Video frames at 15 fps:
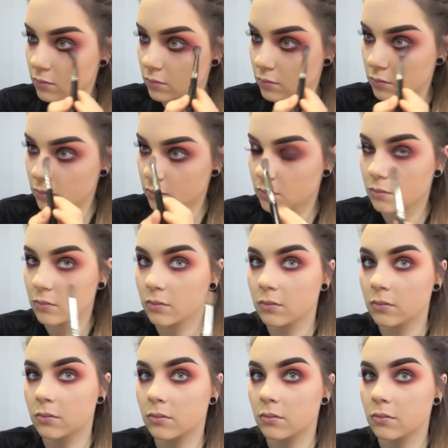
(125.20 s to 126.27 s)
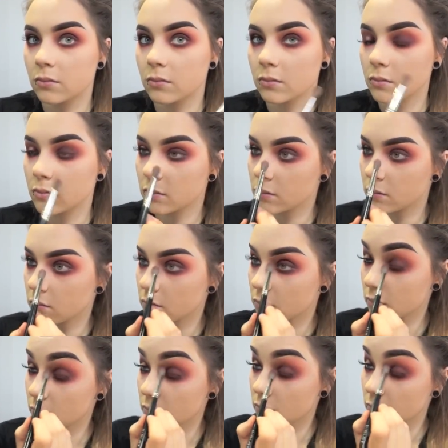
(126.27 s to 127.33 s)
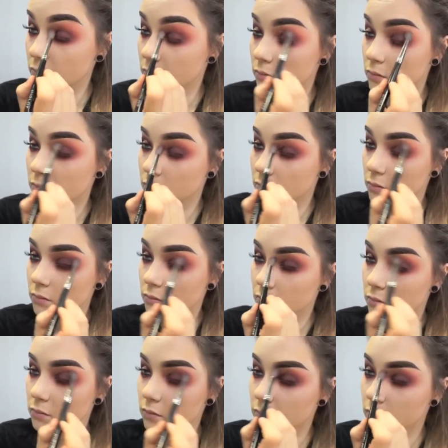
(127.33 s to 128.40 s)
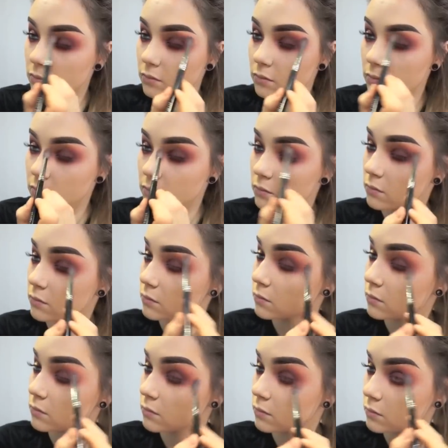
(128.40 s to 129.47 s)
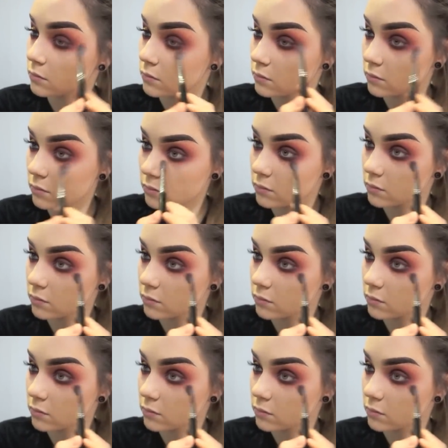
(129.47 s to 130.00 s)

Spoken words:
Nobody speaks.